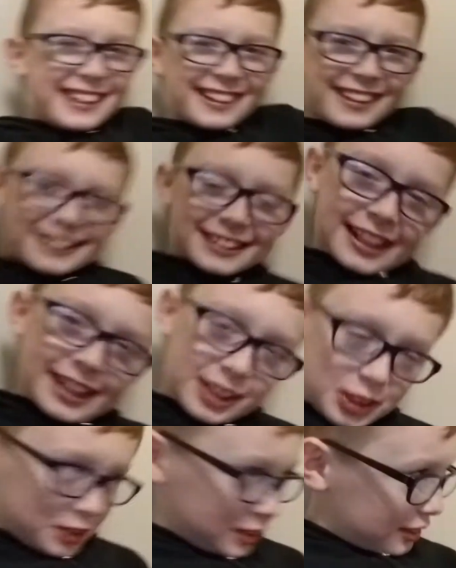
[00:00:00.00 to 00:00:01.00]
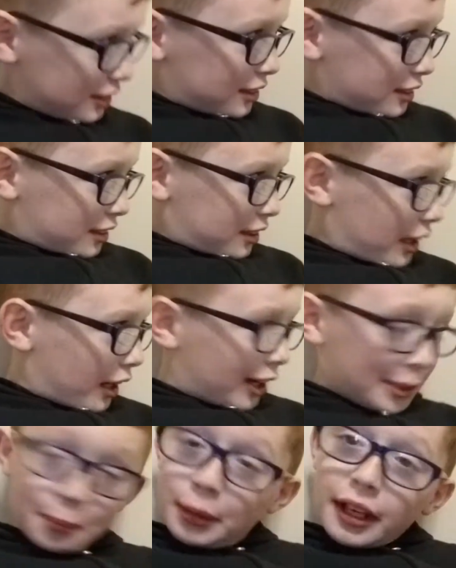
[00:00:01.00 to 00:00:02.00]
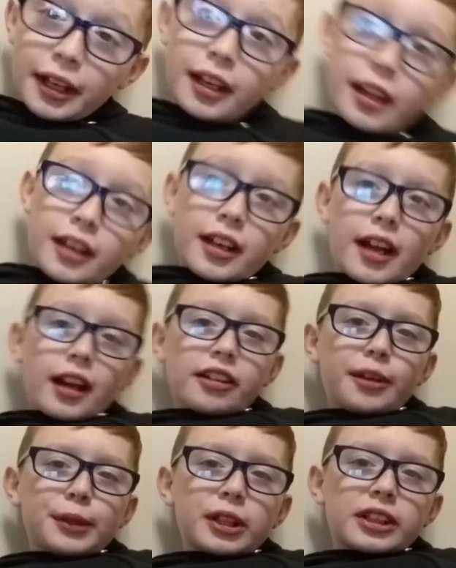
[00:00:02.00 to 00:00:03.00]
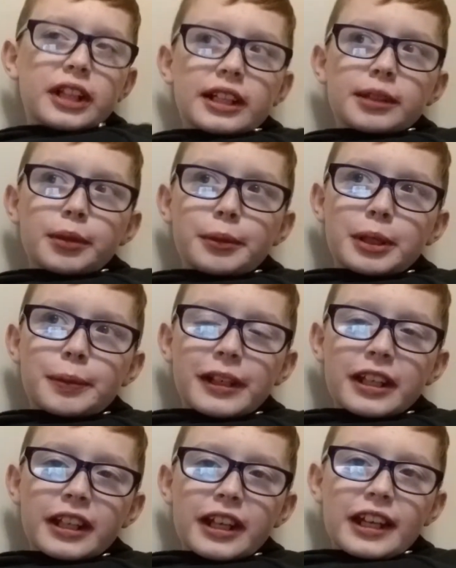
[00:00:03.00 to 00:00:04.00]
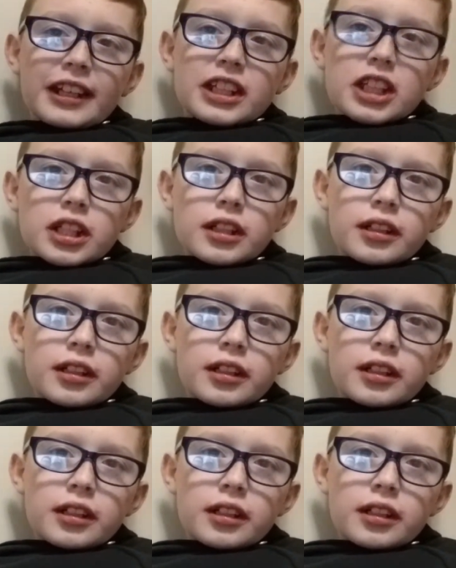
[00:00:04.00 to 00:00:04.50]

That's Hazel. Um, but currently at Miller's house, I'm going to be spending the night.